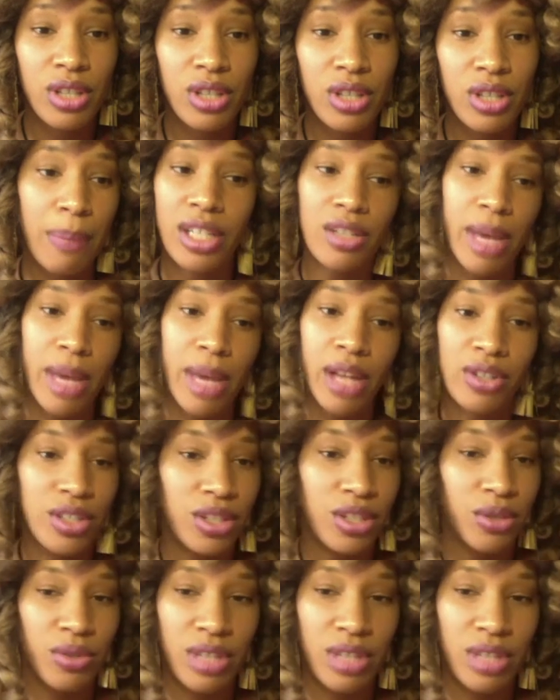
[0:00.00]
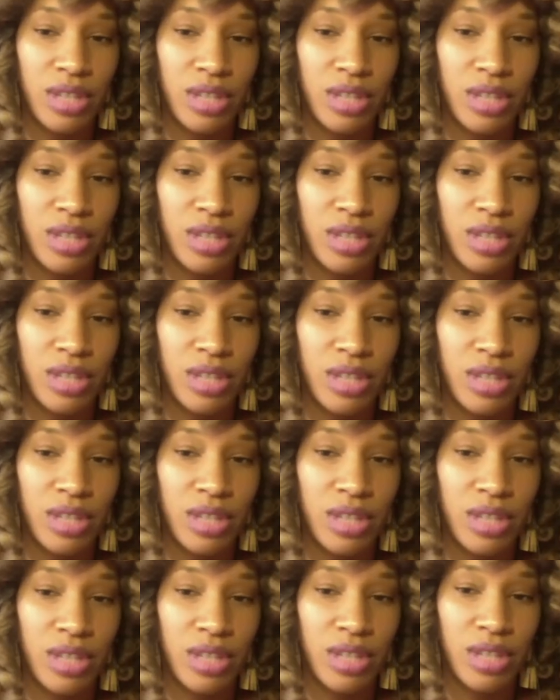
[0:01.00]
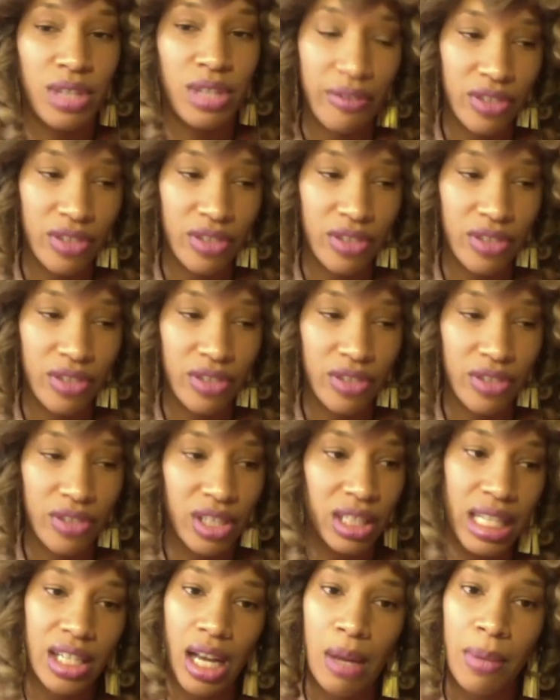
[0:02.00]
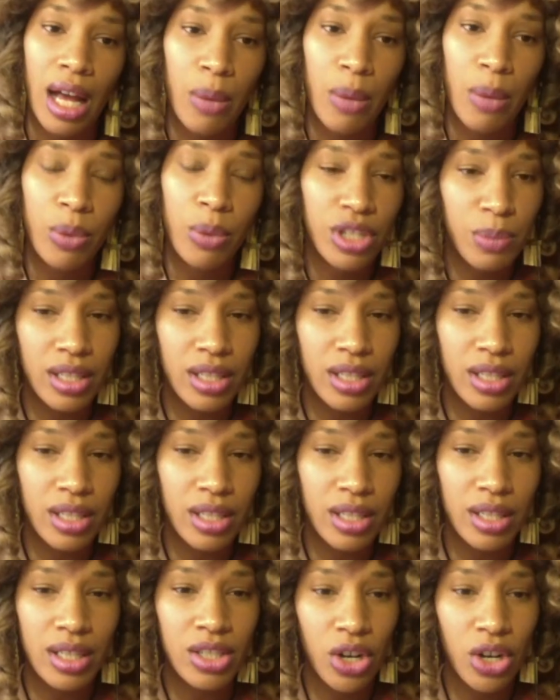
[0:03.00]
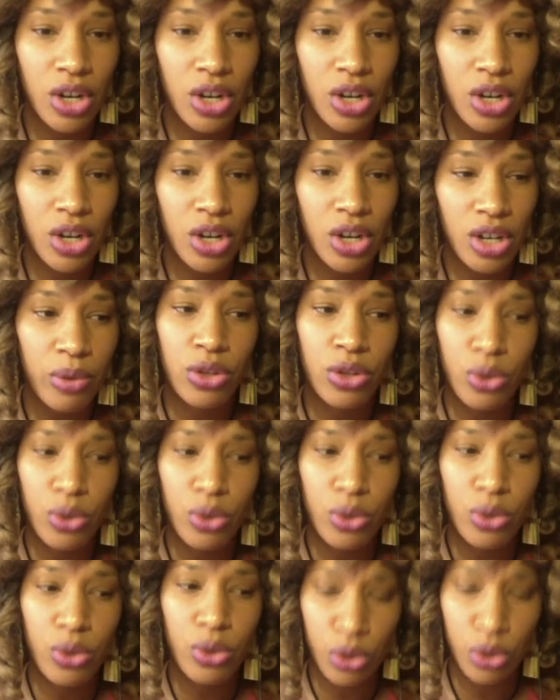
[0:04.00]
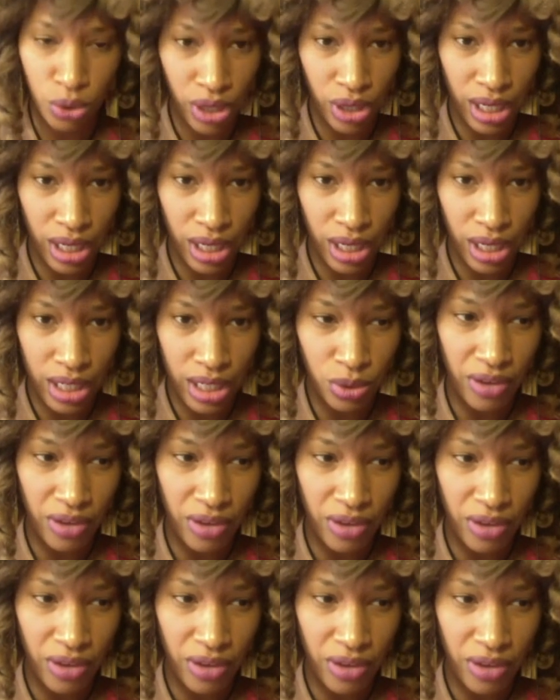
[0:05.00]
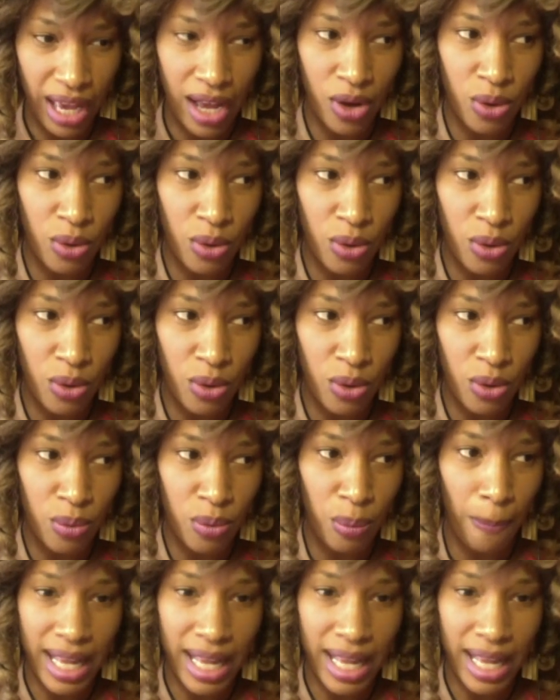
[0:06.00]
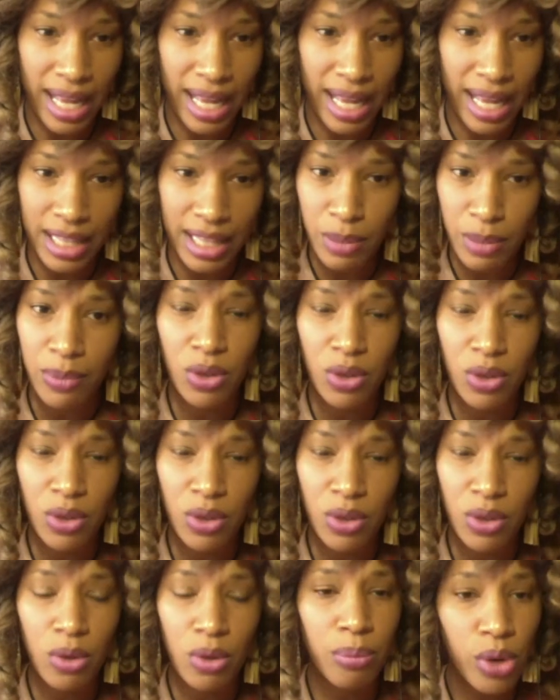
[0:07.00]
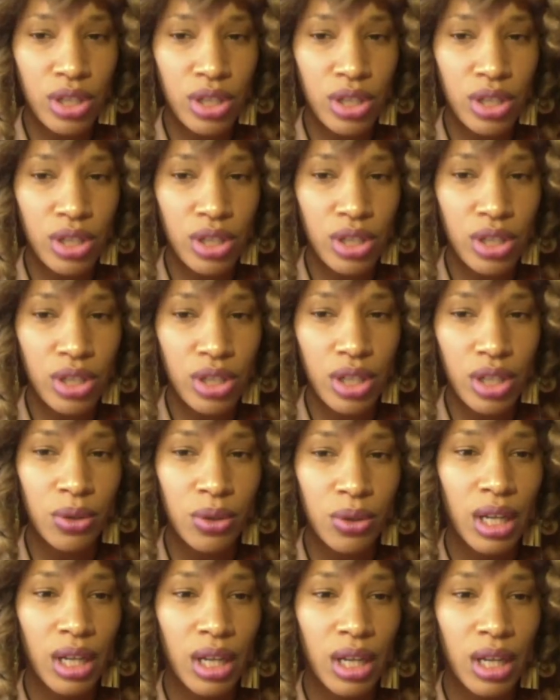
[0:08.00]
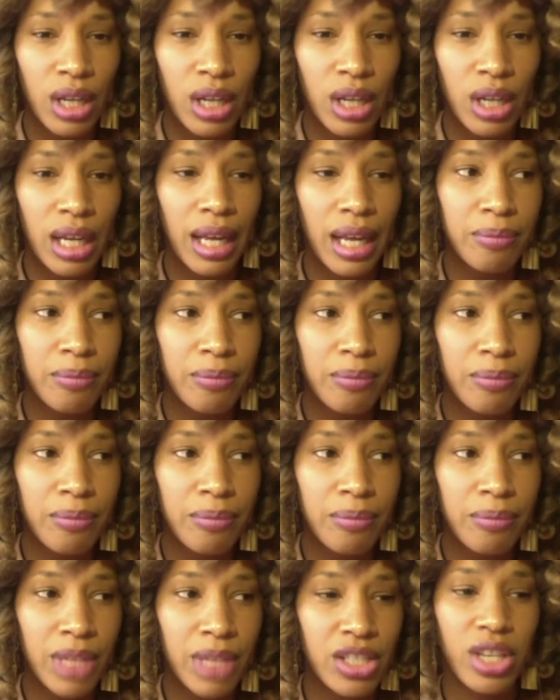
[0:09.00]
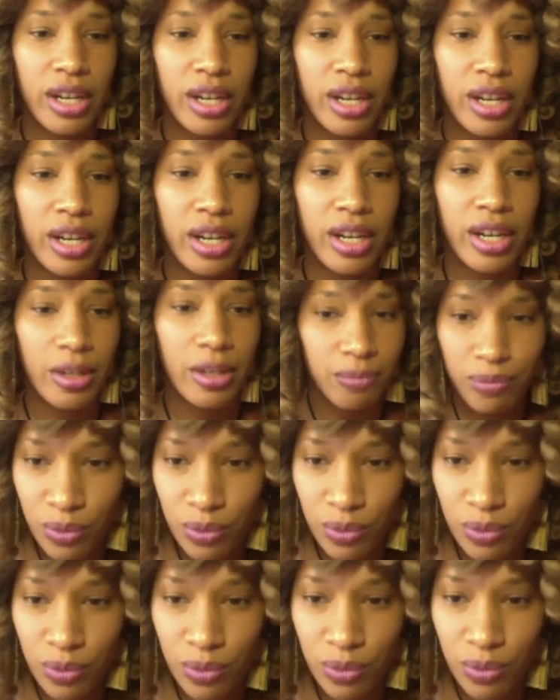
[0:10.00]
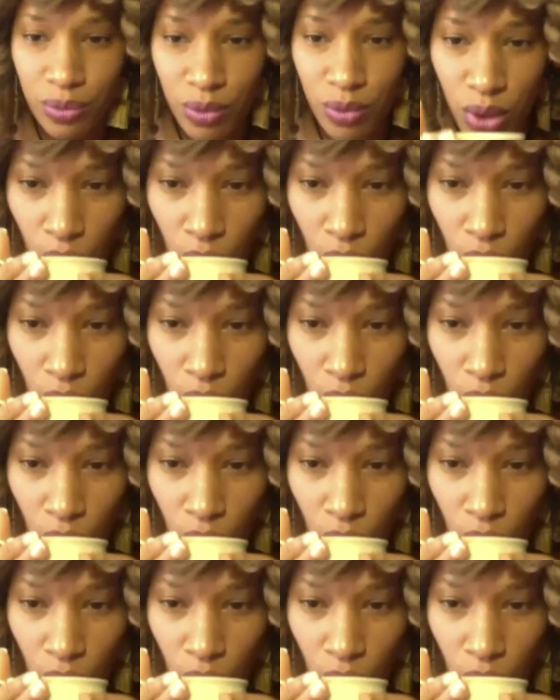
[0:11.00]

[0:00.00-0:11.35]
or to the Appalachian Mountains, you definitely need to come. Would just be to start off with your story and sort of how plants became so important to you. Let's start there.